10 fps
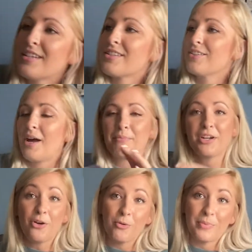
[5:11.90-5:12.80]
So I'm
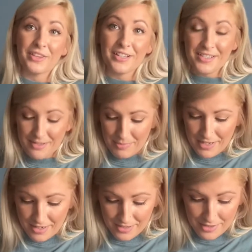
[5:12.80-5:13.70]
gonna open this
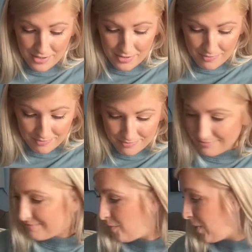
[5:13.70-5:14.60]
because
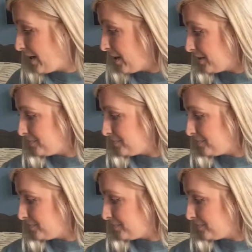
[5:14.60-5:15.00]
why not?